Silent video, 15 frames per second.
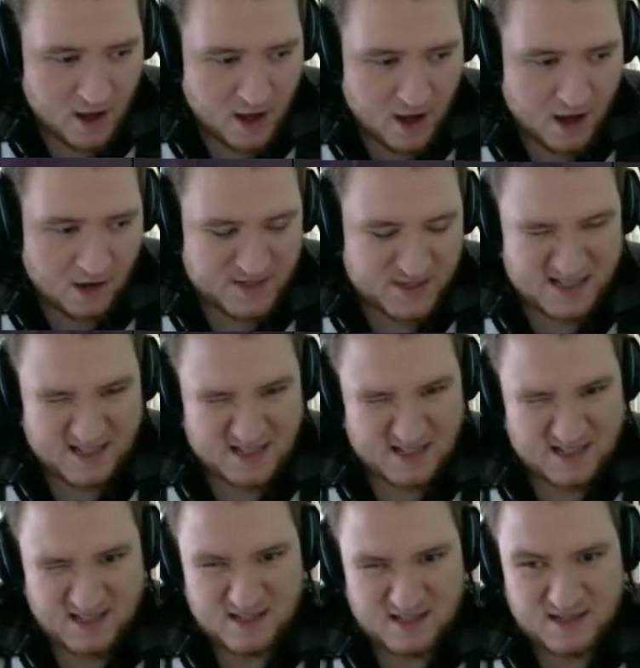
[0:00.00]
which
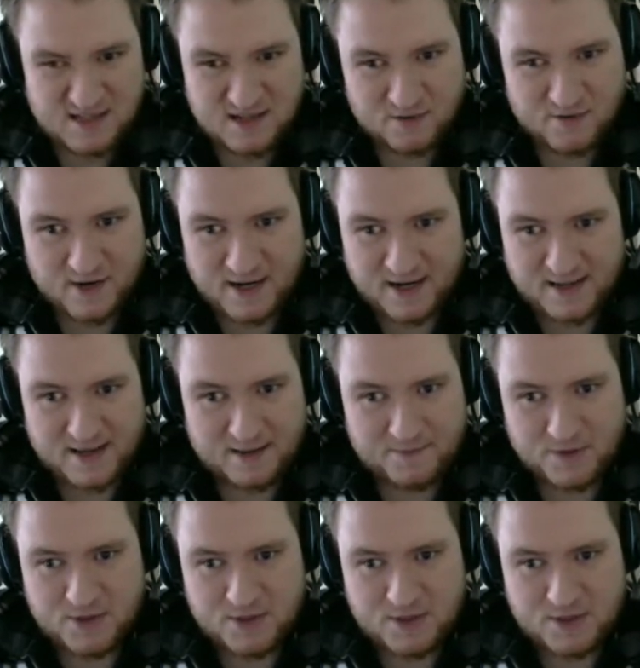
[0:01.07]
is not really that
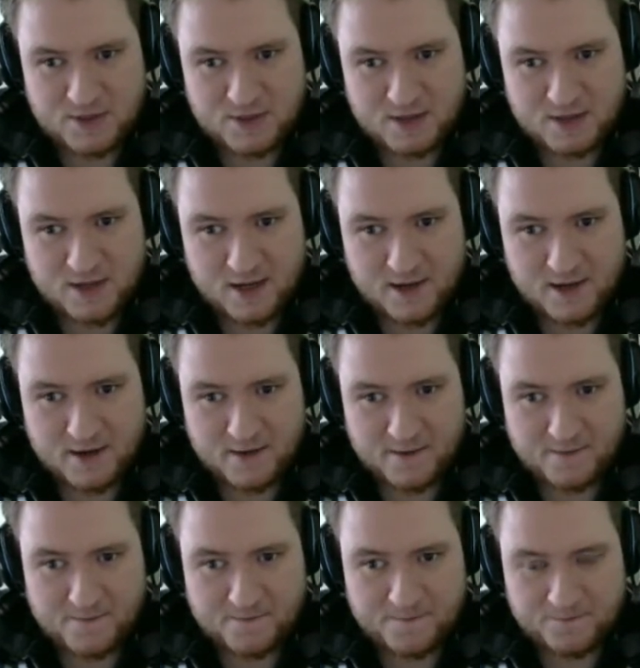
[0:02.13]
much.
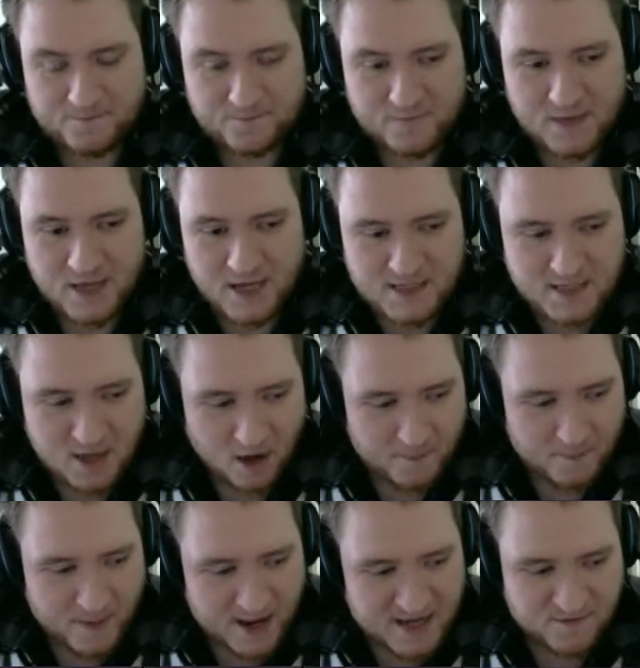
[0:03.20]
It's not a
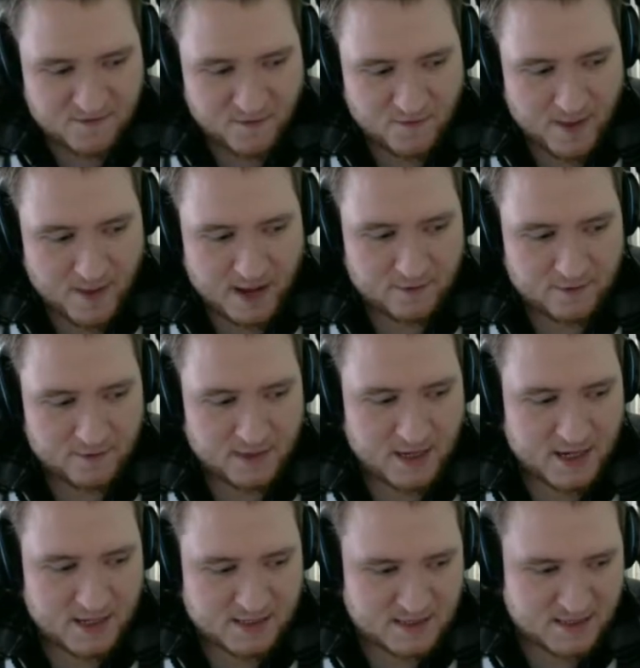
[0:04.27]
massive amount.
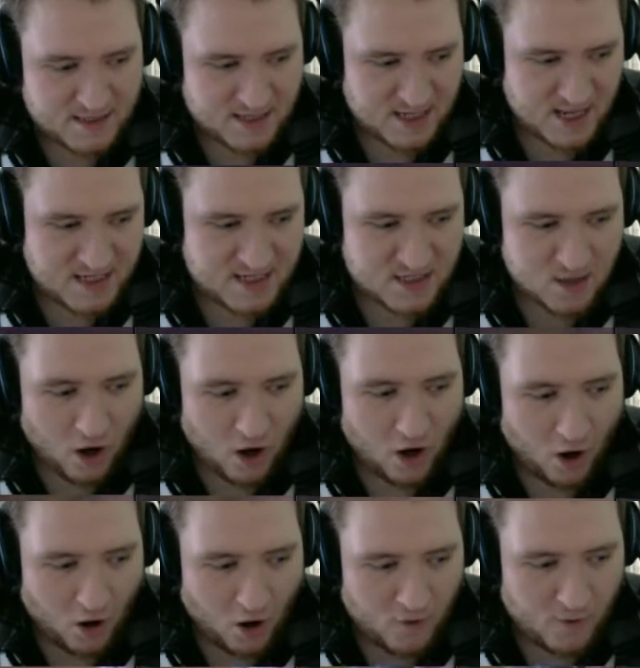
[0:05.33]
It's not
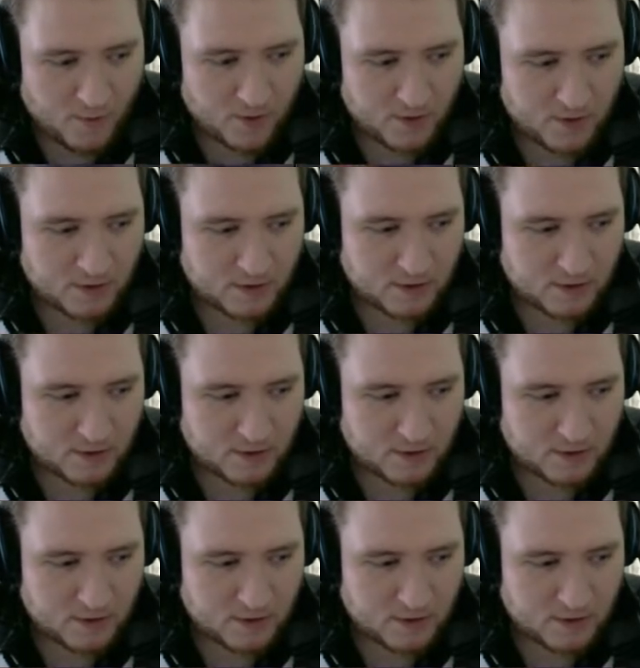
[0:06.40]
horrible.